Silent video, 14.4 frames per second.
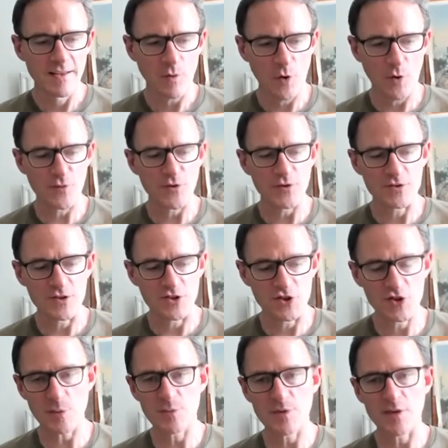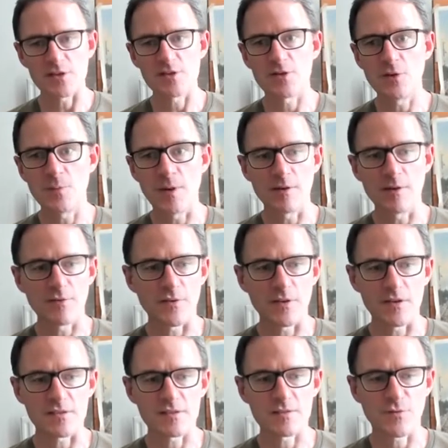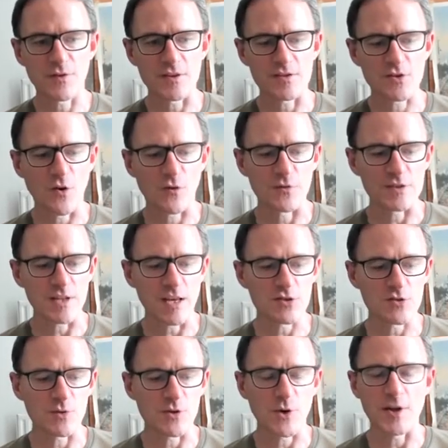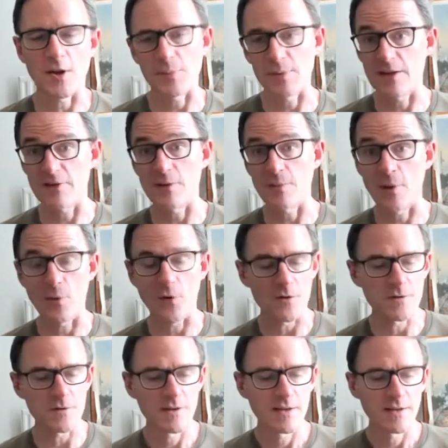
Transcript: offered to ship this to me for this conversation, but you end up giving me one.